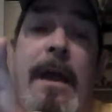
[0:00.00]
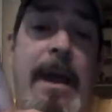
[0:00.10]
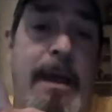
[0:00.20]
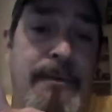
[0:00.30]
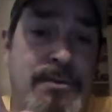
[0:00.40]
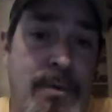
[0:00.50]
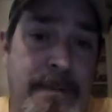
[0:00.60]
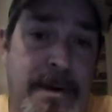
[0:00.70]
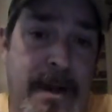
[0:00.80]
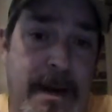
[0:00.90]
And the
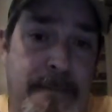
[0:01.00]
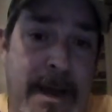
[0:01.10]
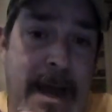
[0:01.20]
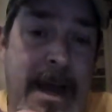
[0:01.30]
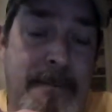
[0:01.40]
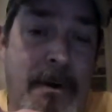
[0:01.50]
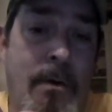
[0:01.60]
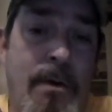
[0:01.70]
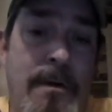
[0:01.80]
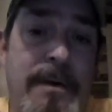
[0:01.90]
sweet potato pie
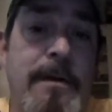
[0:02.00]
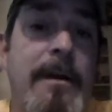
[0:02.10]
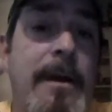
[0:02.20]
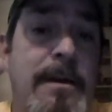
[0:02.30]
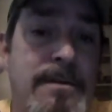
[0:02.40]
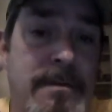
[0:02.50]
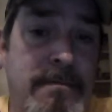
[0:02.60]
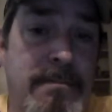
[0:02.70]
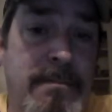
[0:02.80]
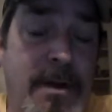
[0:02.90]
part of it is
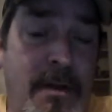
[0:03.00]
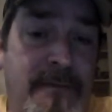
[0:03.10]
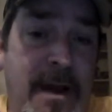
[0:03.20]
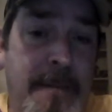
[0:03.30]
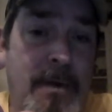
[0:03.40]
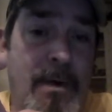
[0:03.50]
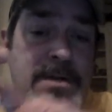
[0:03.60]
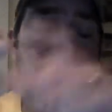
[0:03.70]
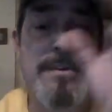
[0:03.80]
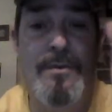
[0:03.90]
another family recipe.